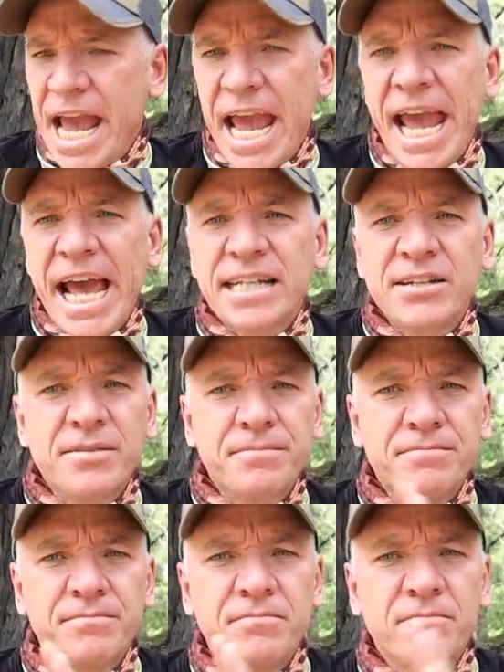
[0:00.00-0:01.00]
and
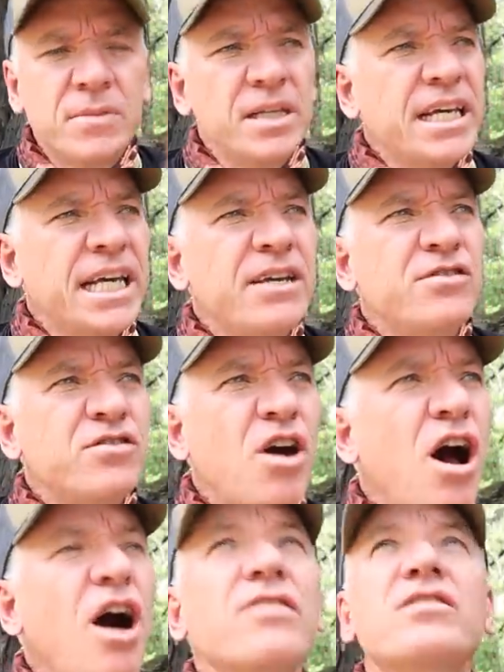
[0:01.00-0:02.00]
he
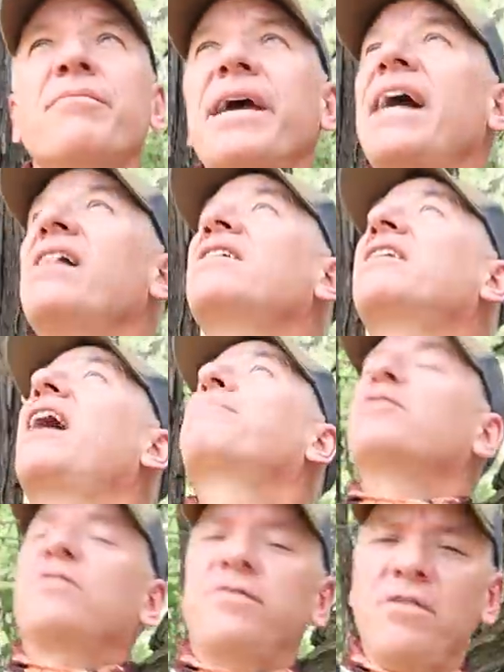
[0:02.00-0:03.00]
saw some
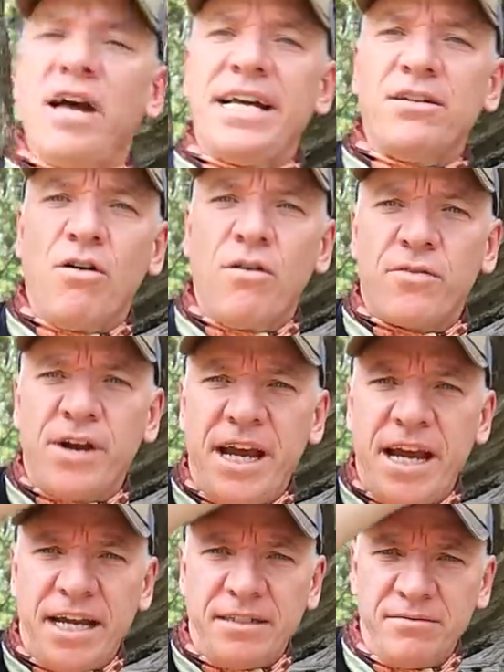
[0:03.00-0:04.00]
helicopters flying
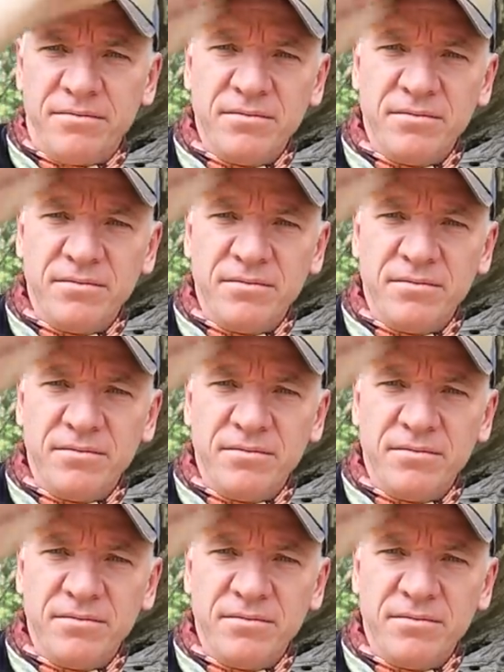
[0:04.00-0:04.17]
overhead.